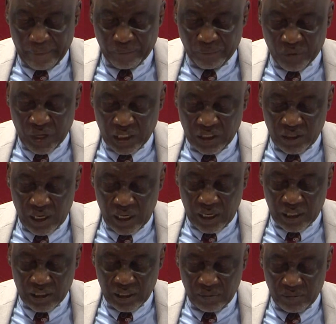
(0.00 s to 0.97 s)

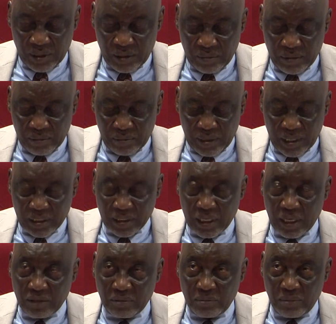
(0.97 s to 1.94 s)
National Assembly members
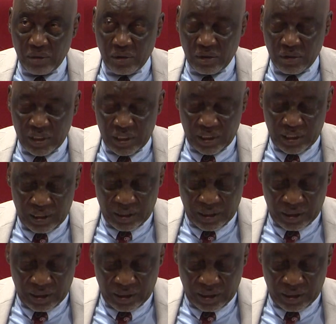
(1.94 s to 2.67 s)
as Bokoti